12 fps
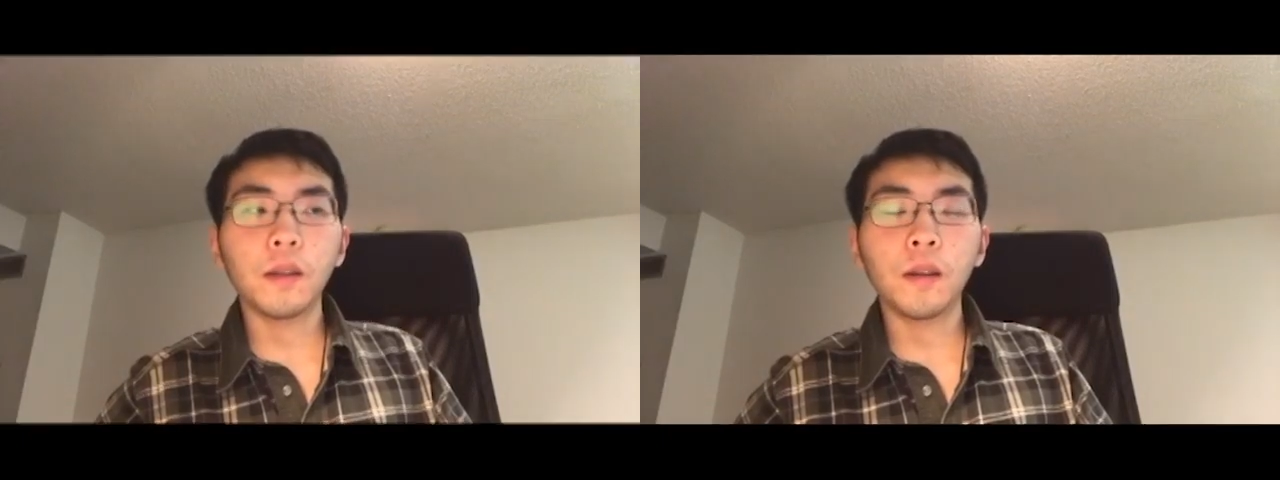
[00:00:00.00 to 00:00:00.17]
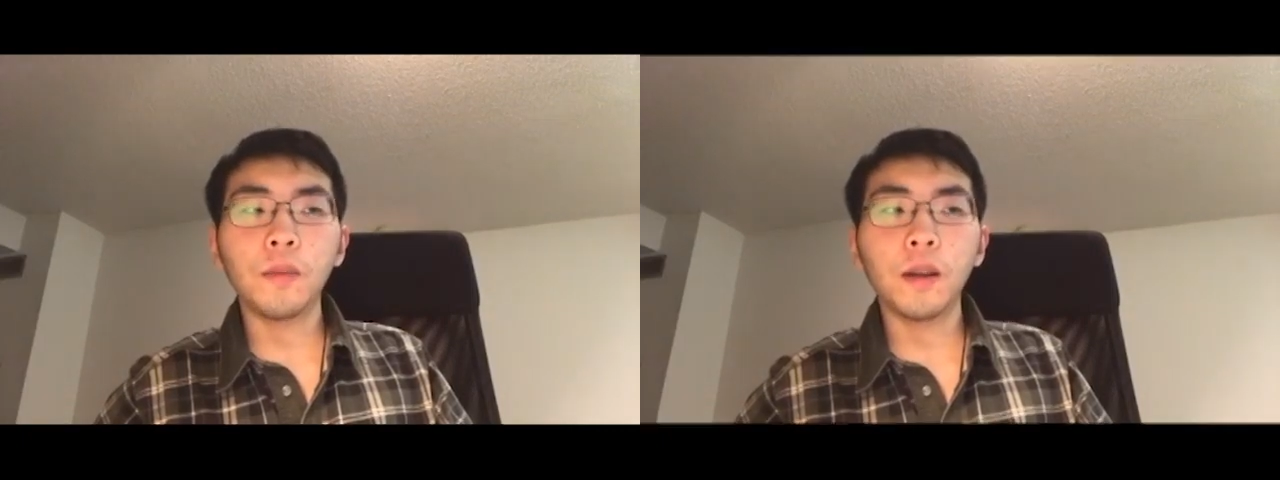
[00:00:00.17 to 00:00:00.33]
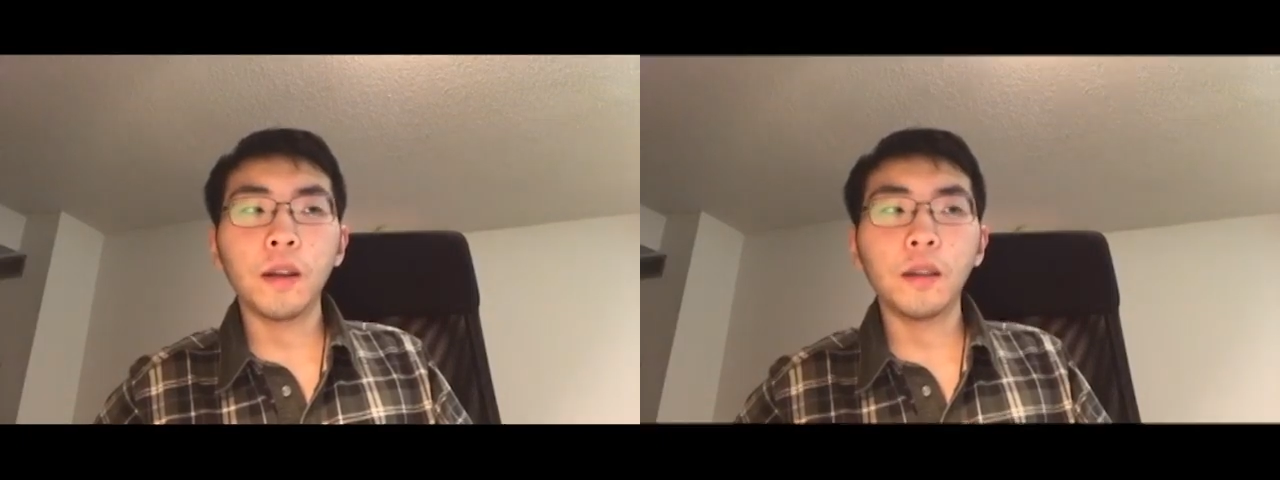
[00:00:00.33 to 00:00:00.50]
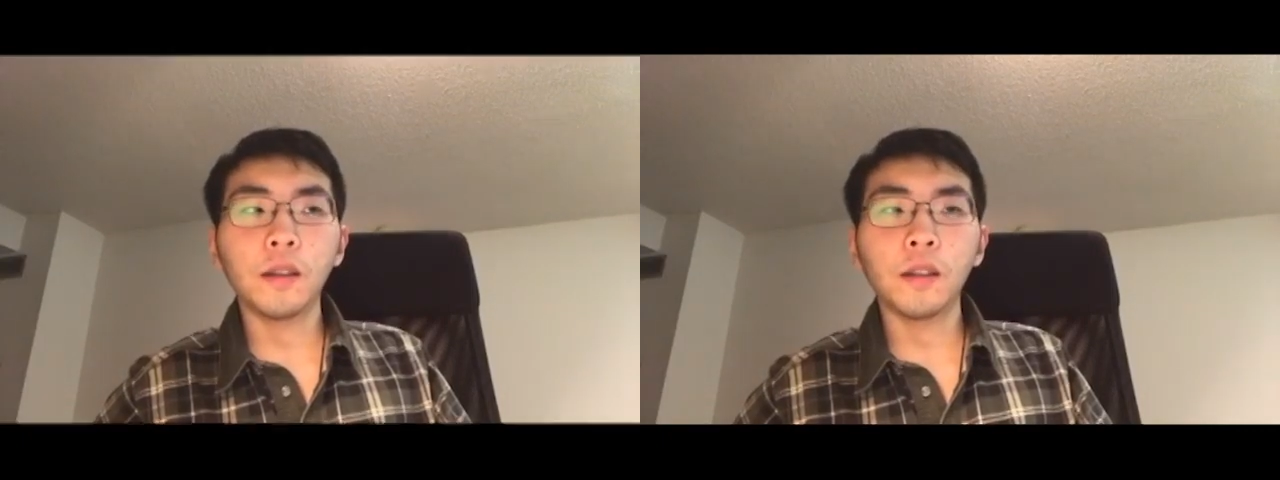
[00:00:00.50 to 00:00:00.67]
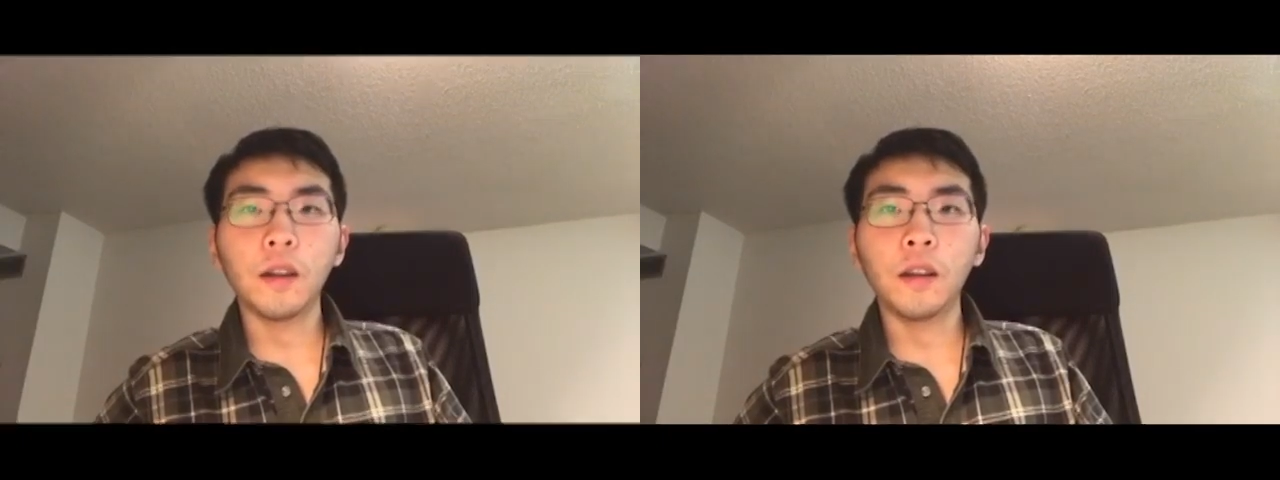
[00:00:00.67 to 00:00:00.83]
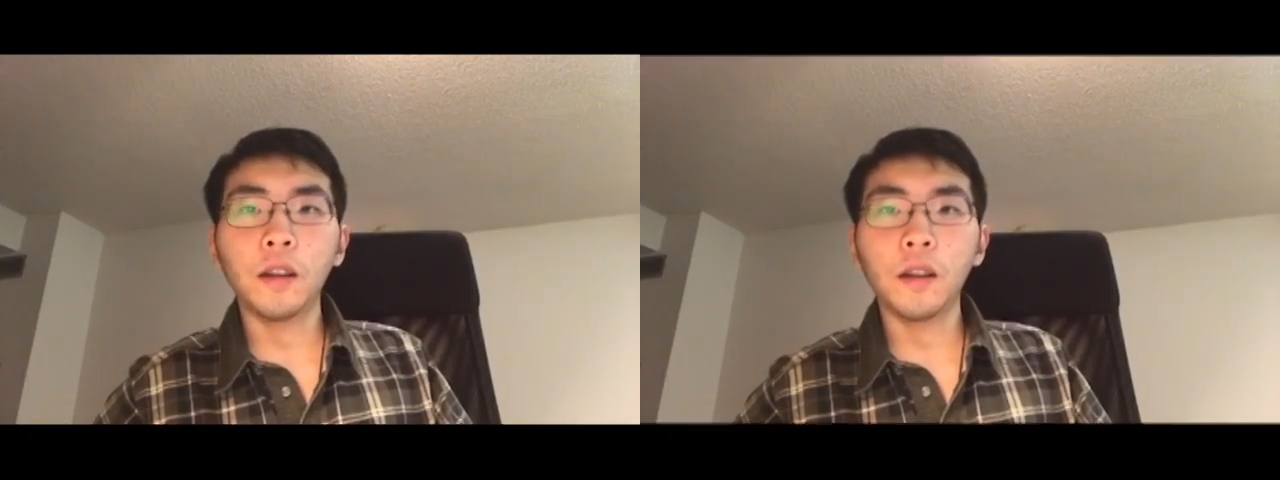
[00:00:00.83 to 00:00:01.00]
the related
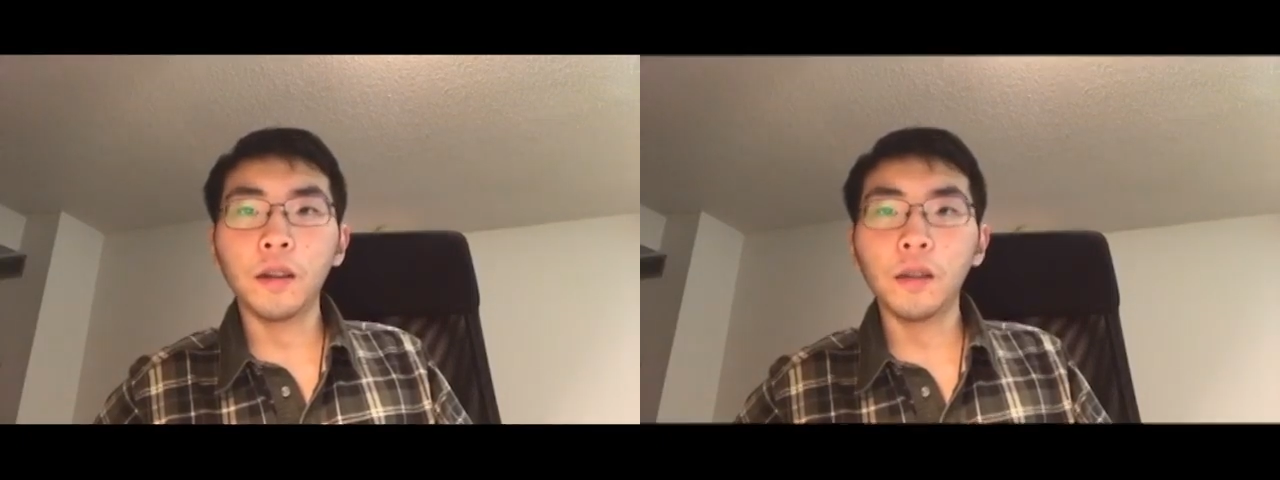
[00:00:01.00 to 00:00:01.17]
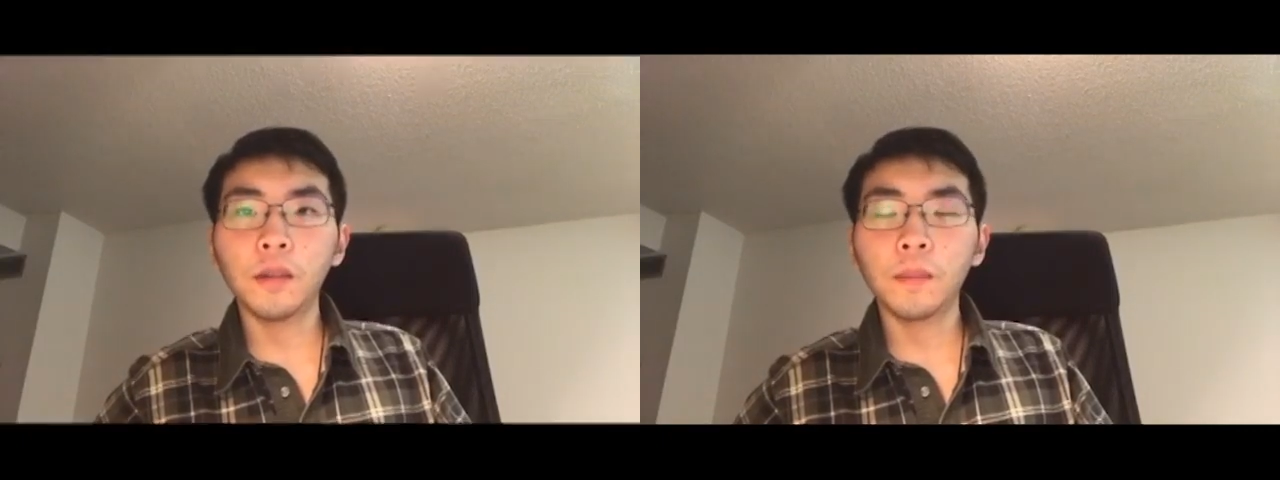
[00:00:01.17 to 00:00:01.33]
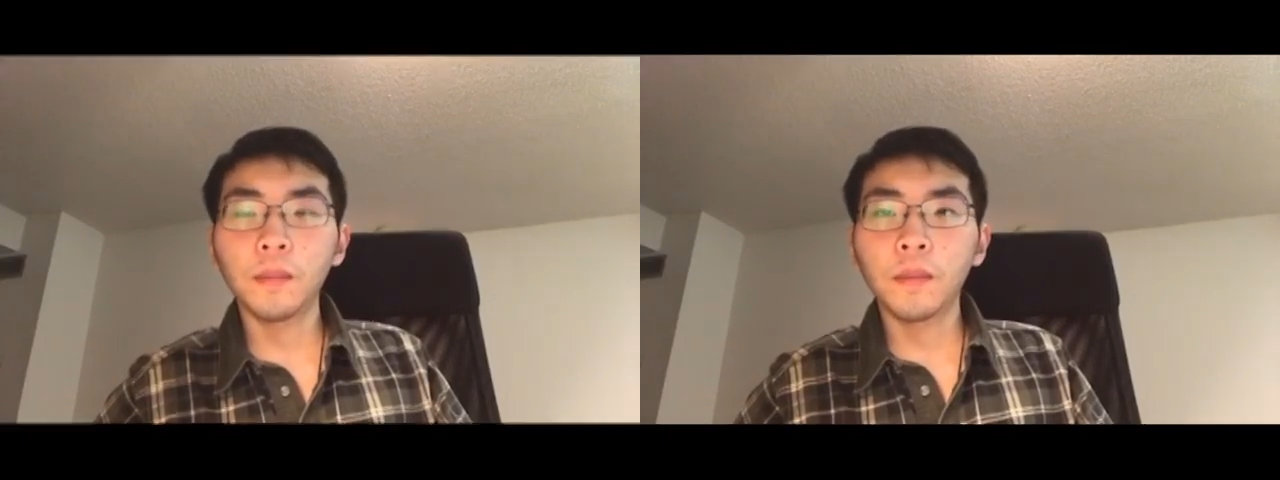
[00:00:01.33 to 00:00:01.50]
ideas.